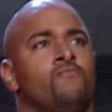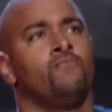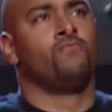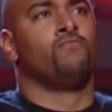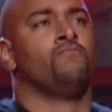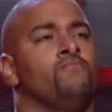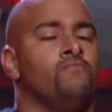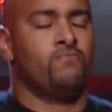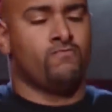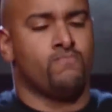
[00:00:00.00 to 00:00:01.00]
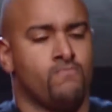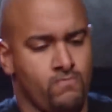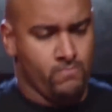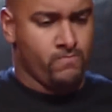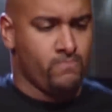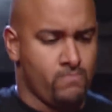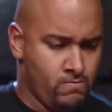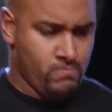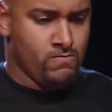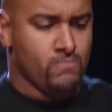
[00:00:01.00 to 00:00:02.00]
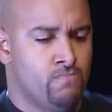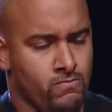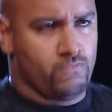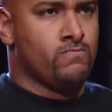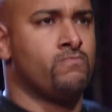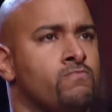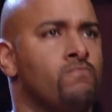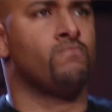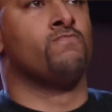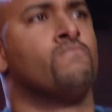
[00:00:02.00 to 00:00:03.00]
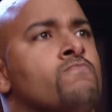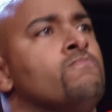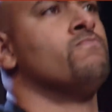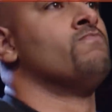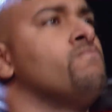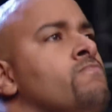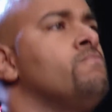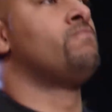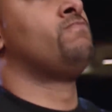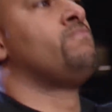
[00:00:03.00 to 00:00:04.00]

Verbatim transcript: Match 26 Raw. Things somehow get even worse now if that's